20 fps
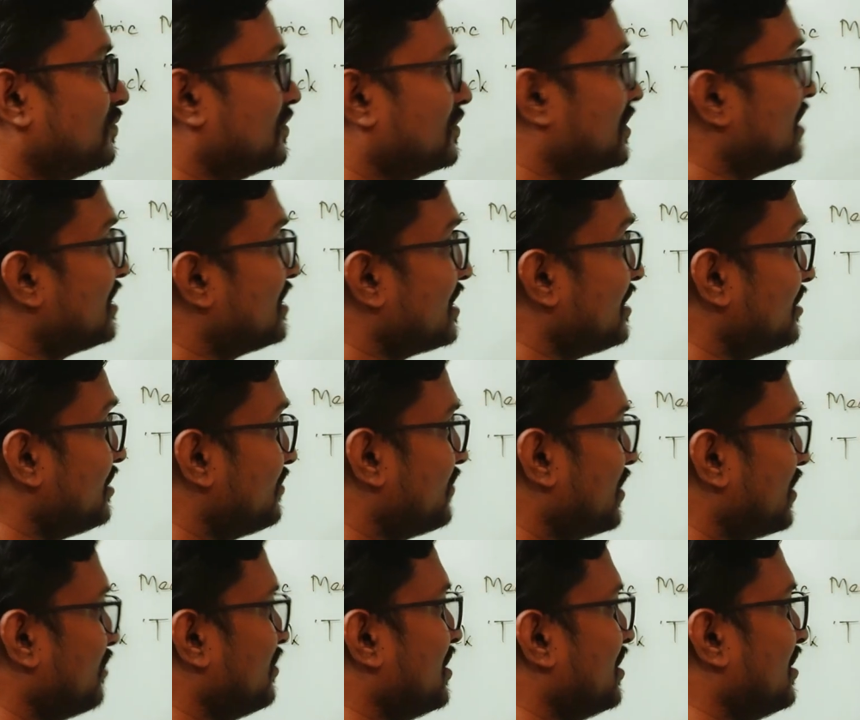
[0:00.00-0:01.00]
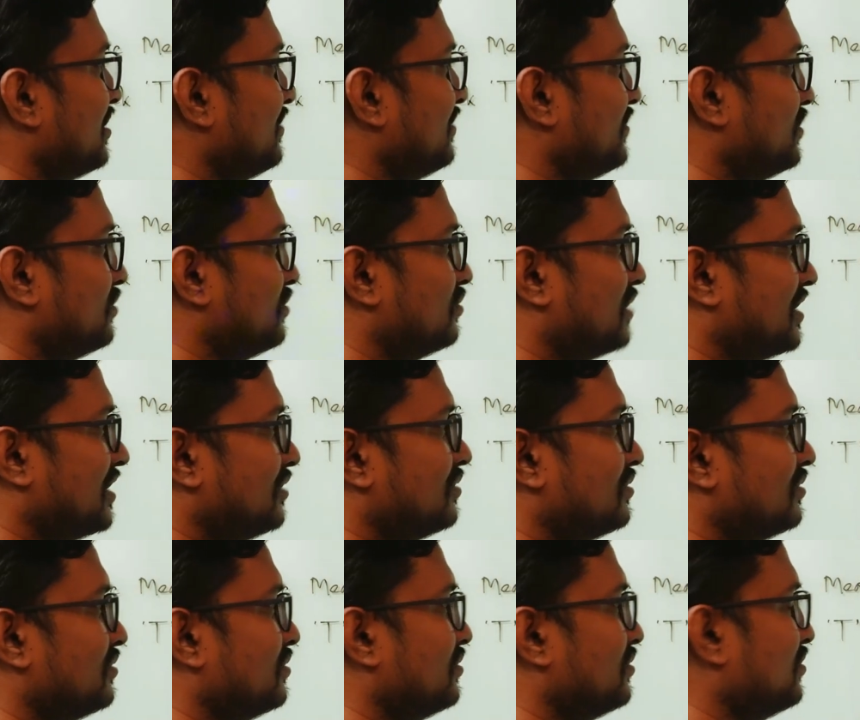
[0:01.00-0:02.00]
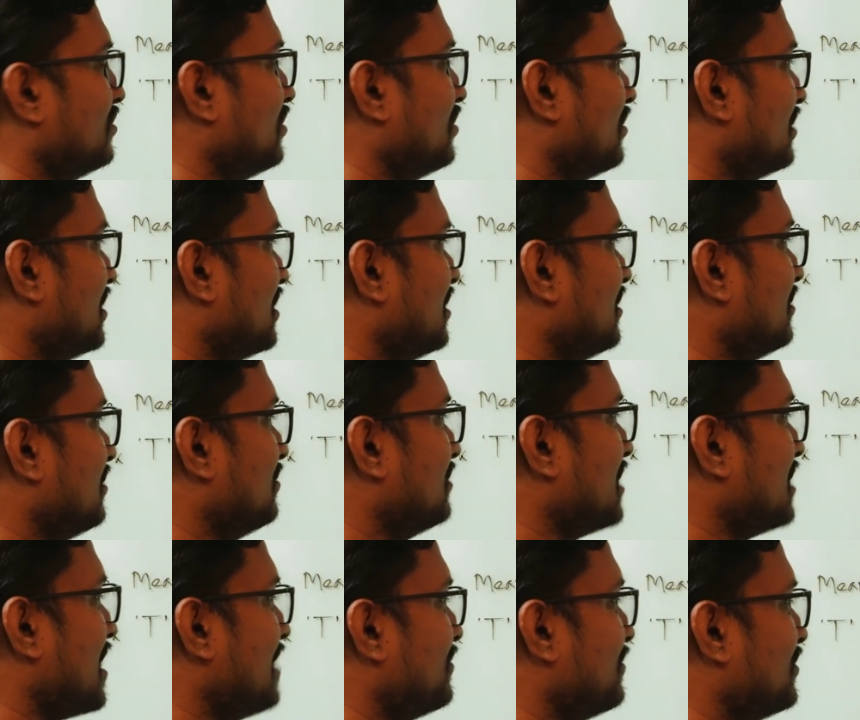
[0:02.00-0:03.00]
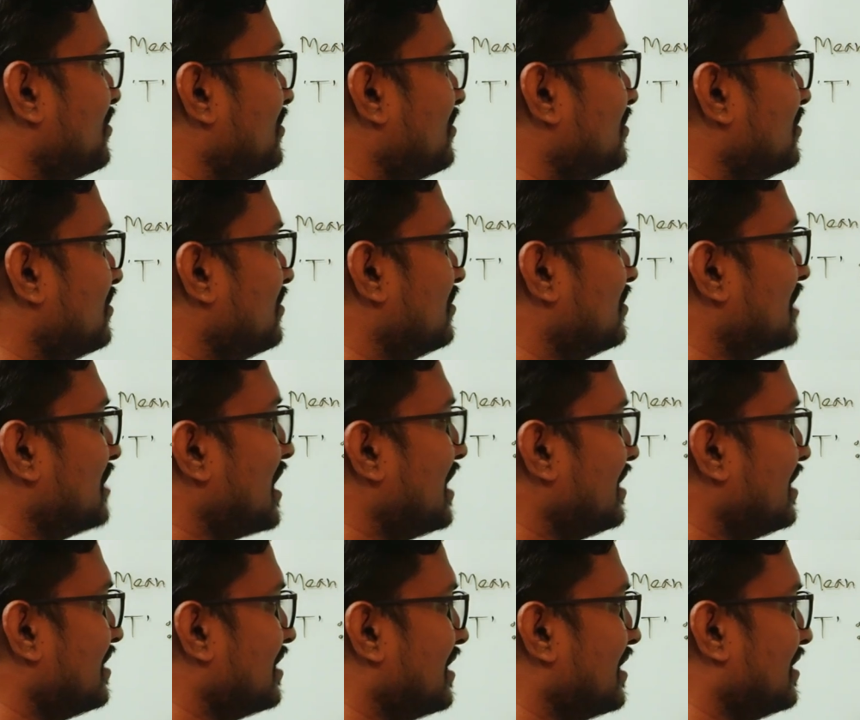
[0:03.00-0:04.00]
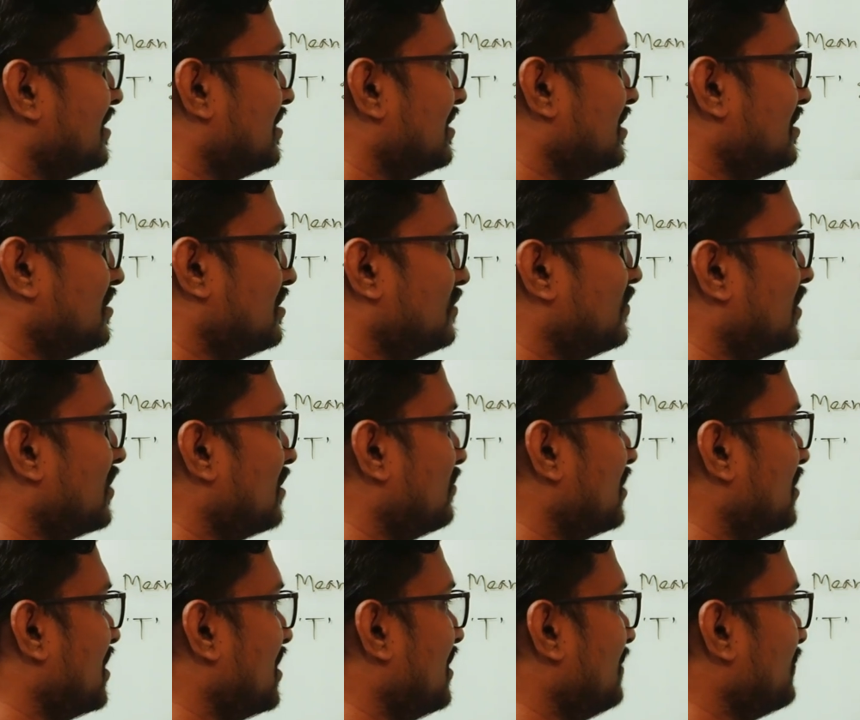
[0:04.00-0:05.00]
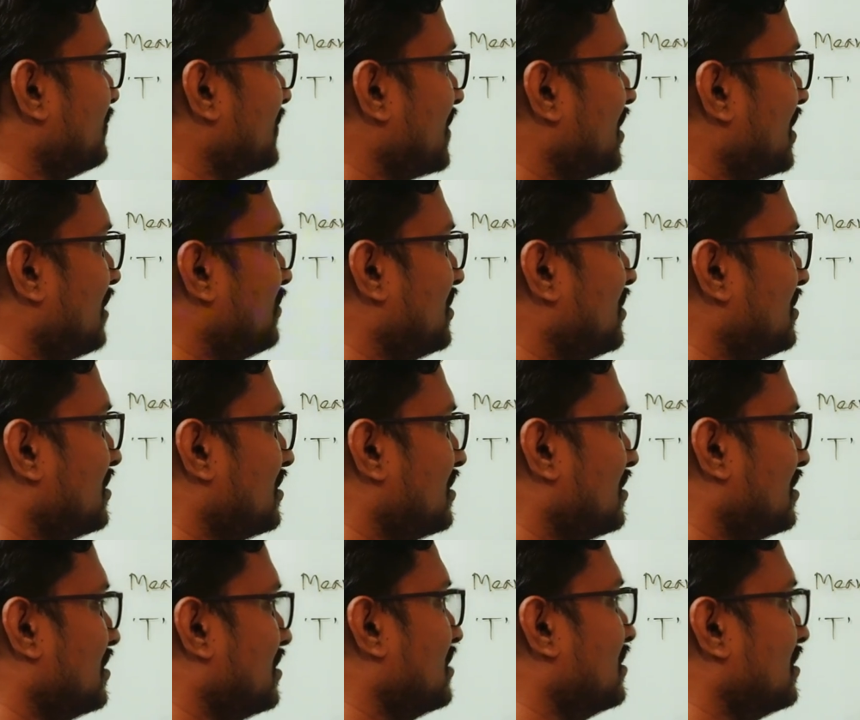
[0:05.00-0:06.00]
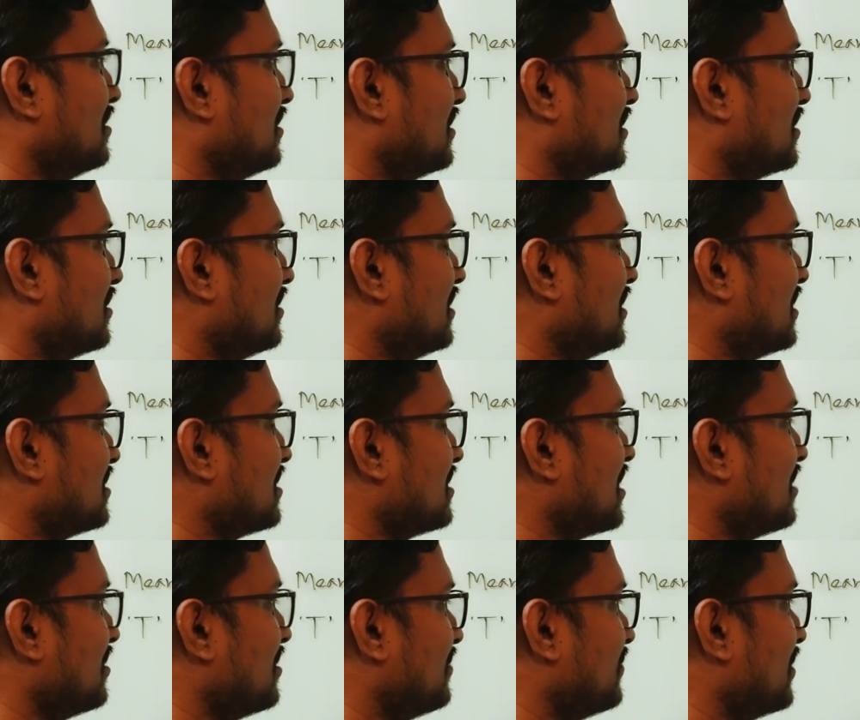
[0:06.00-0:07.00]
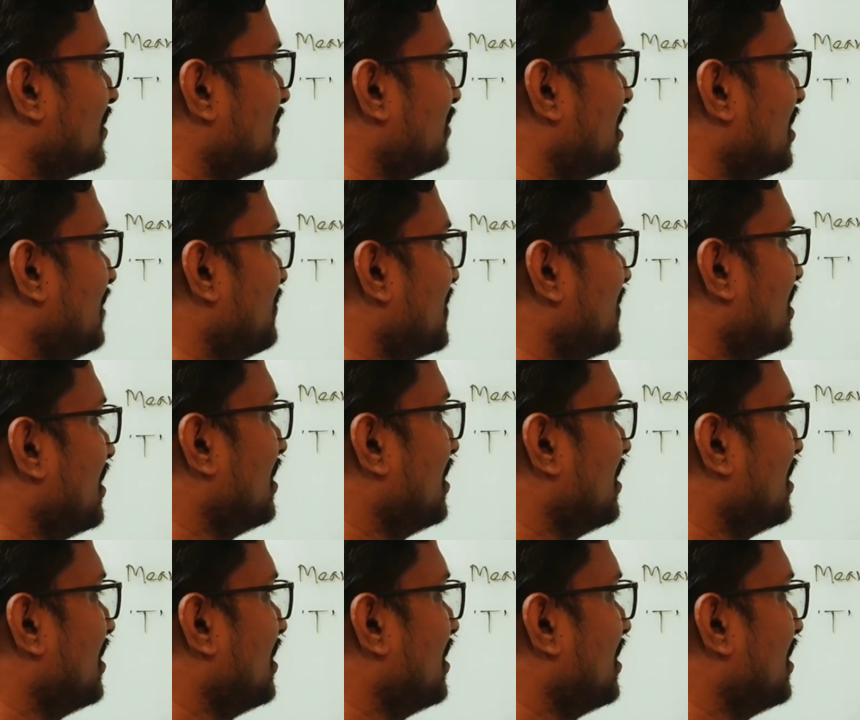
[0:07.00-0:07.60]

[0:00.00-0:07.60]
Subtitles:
details formula, if you want to know, then we have to write like this formula, I mean extended formula,